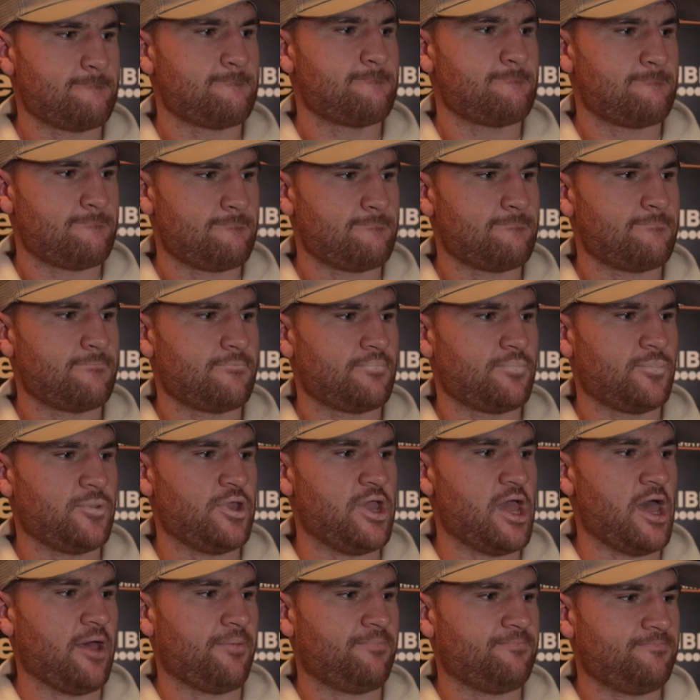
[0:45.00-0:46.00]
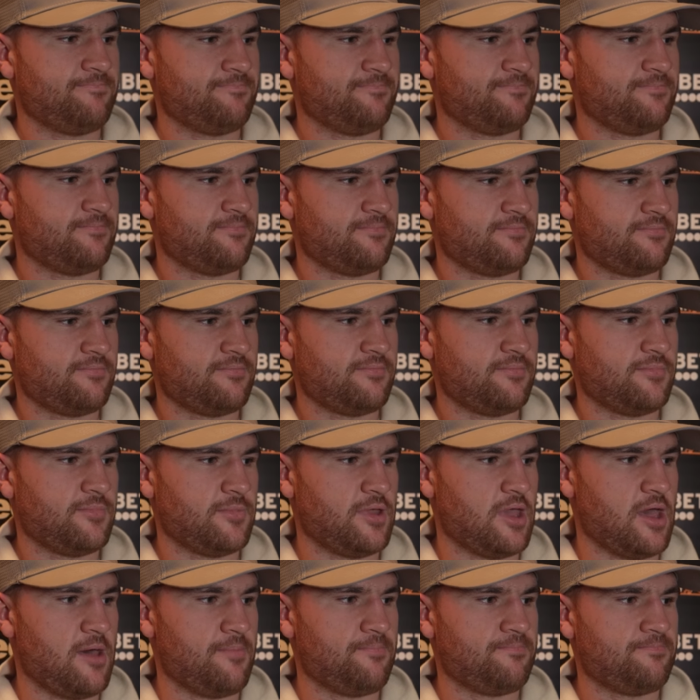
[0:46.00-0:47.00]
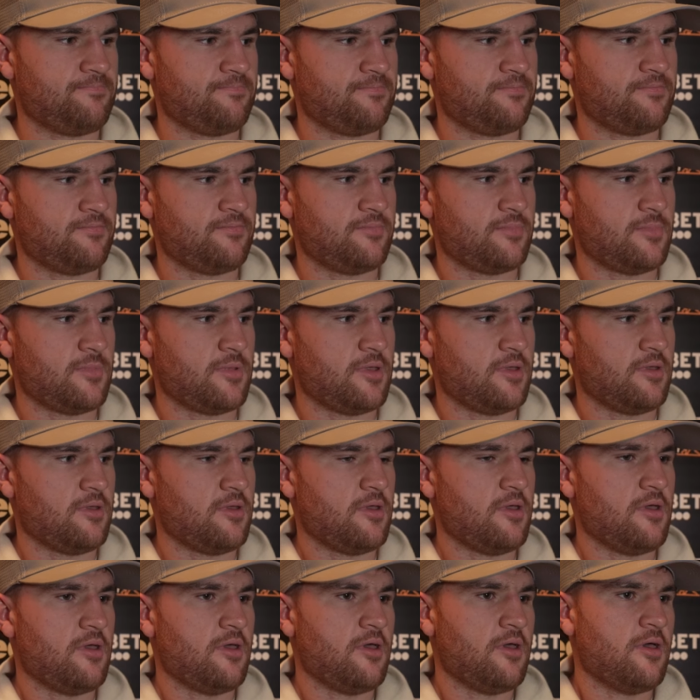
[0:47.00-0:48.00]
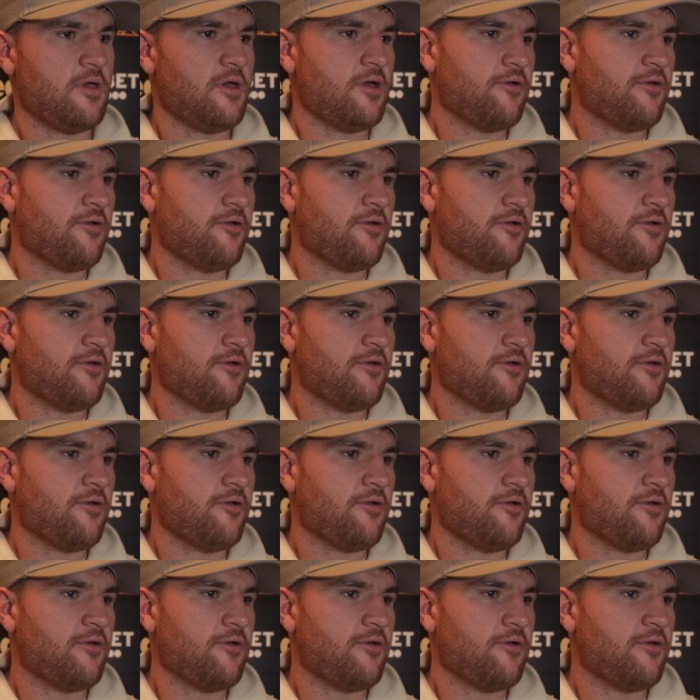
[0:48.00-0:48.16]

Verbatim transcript: in Saudi in a couple months. How excited are you for that?